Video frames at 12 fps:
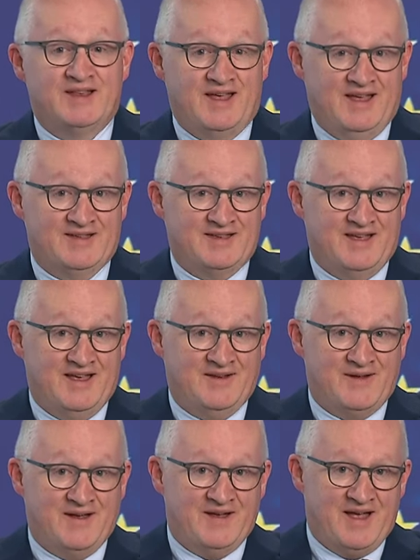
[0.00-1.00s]
is
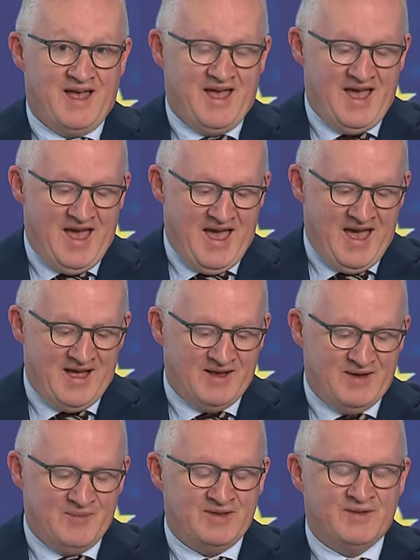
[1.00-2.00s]

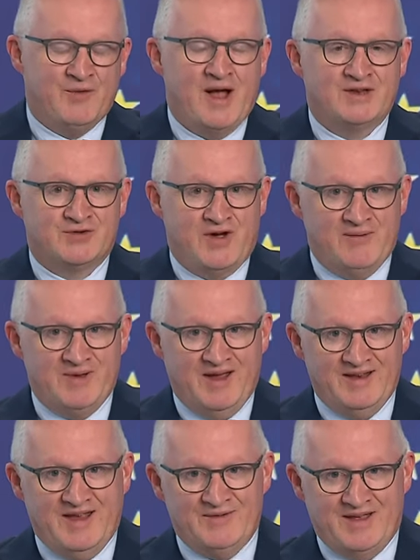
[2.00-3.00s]
it'd be quite
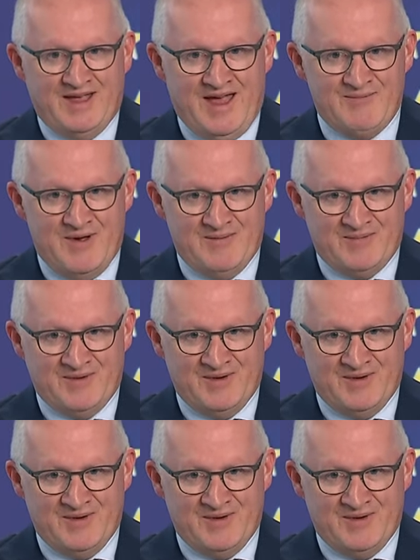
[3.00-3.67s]
troubling if they came up.